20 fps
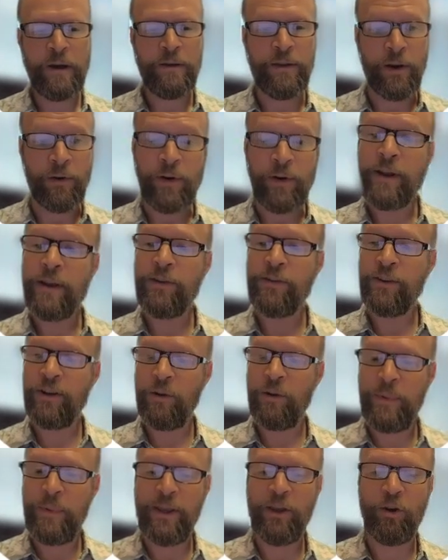There is
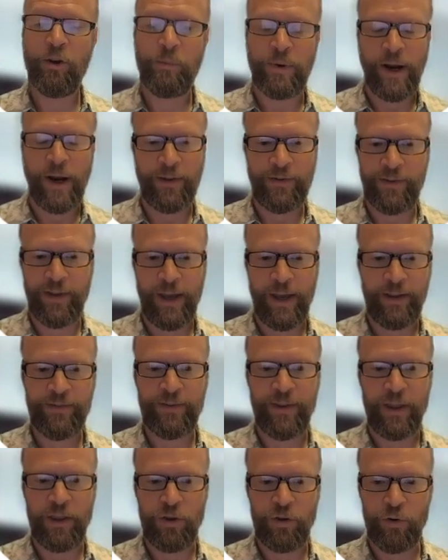an appeal
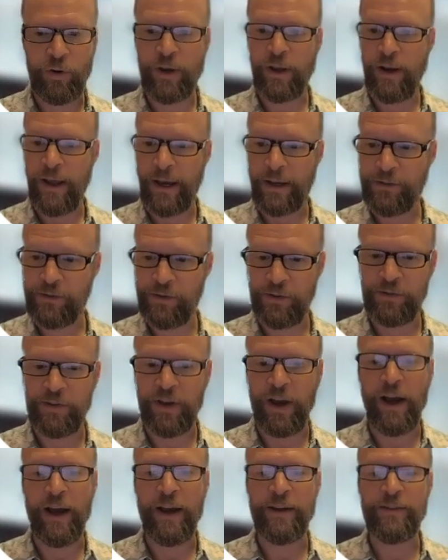process that you can
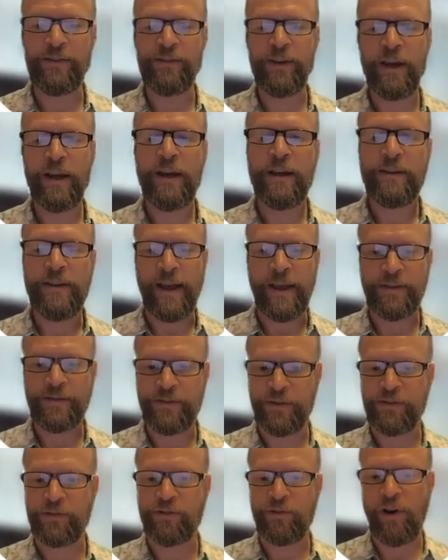exercise that's
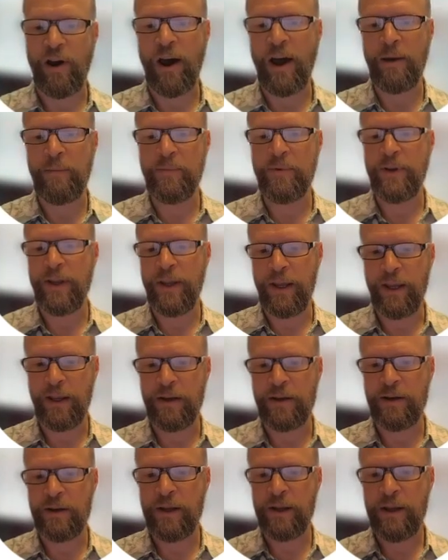described
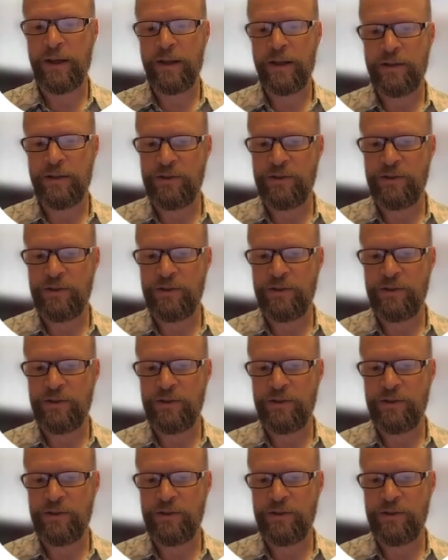in